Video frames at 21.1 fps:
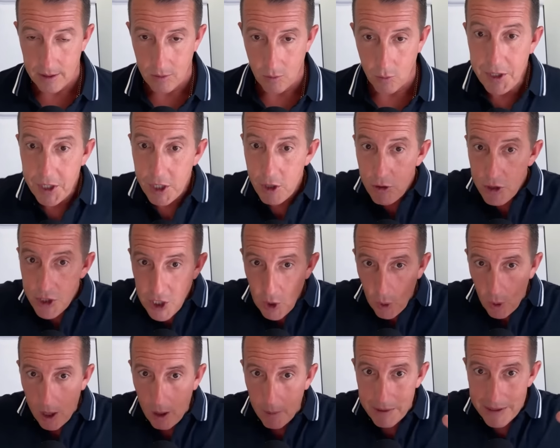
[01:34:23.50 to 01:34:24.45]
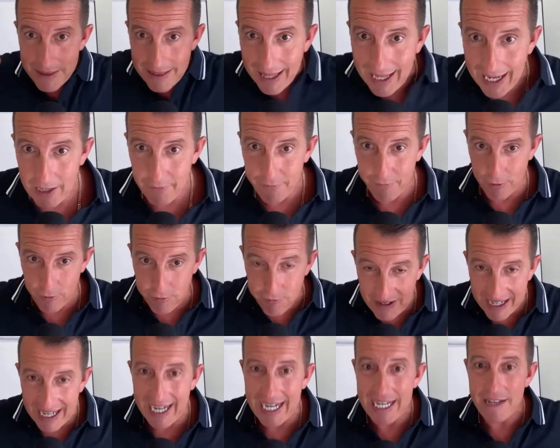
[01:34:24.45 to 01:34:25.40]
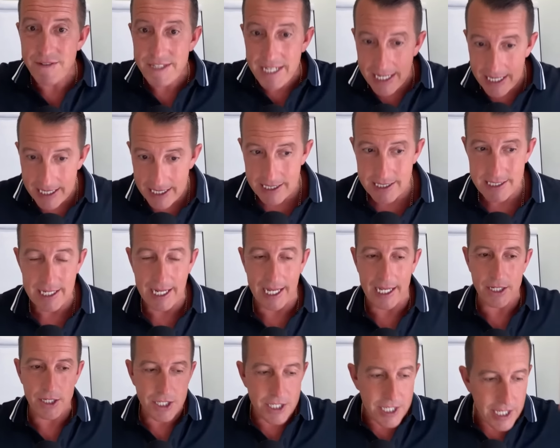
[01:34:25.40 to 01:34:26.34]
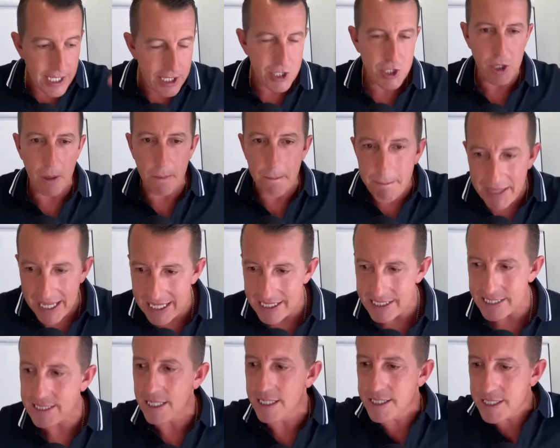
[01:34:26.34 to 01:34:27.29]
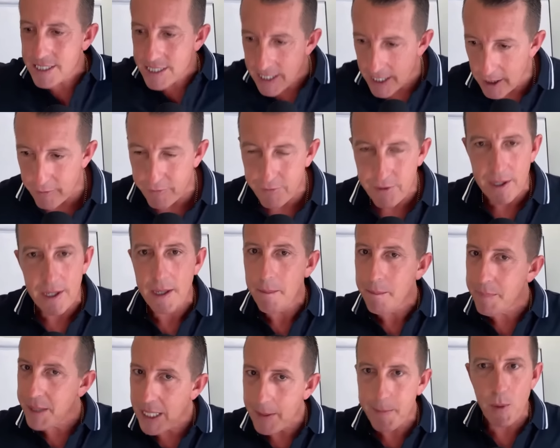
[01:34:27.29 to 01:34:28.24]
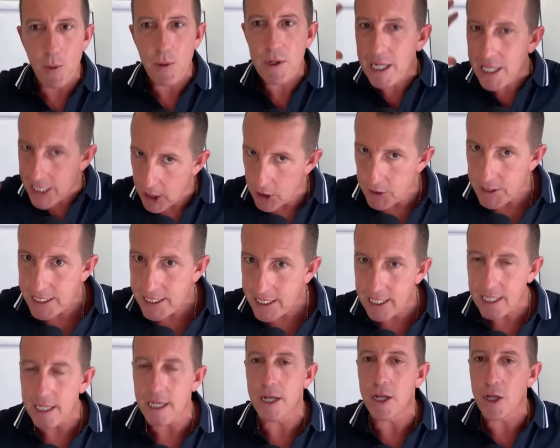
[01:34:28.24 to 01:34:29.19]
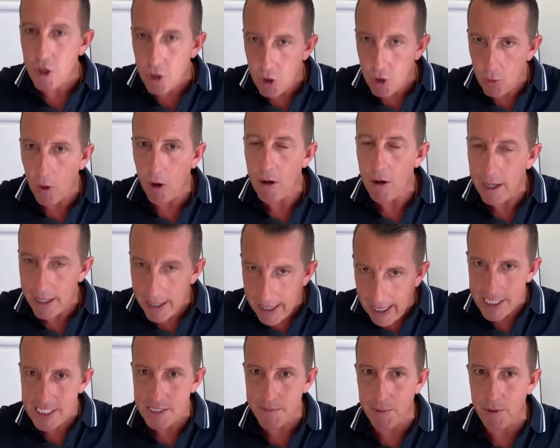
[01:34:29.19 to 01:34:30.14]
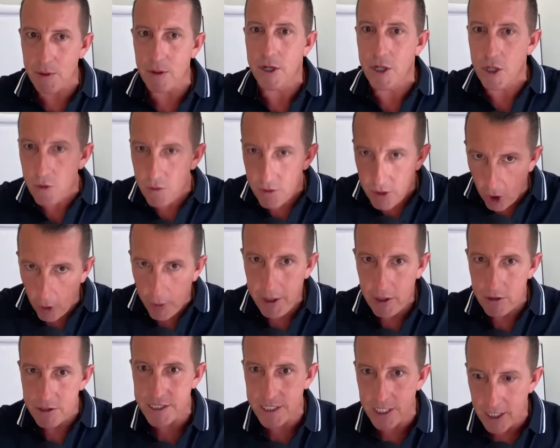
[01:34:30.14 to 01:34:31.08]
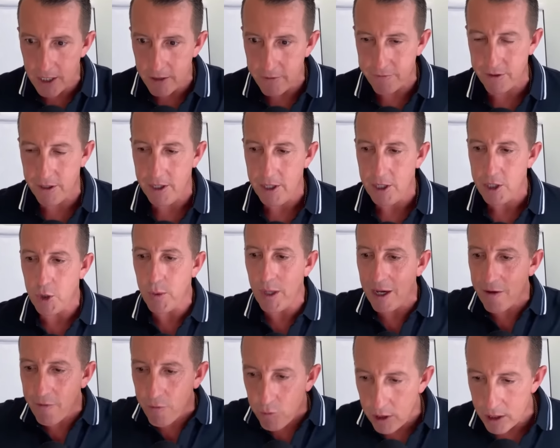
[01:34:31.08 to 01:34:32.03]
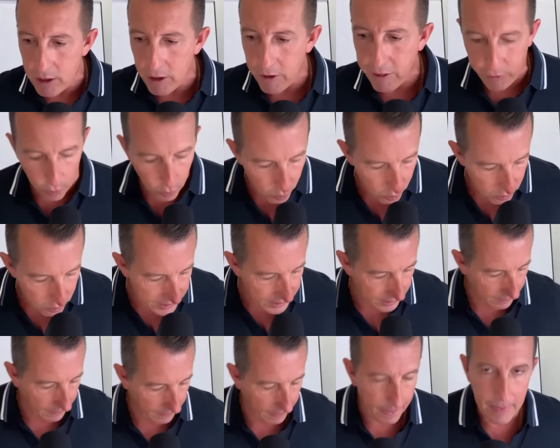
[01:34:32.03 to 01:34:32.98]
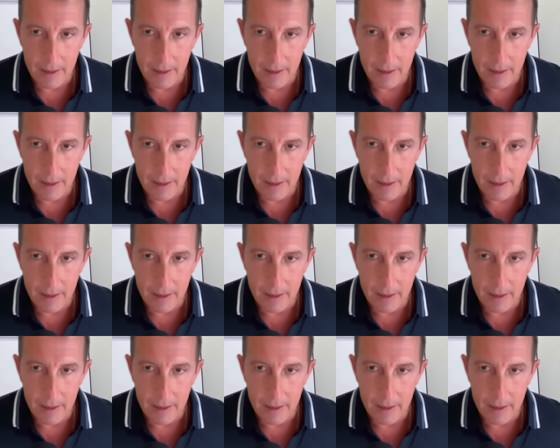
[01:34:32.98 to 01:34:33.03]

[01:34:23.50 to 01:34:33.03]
When you show up live for 5 days and teach your best stuff, people clearly get you are an expert. You know your stuff. You have real authority.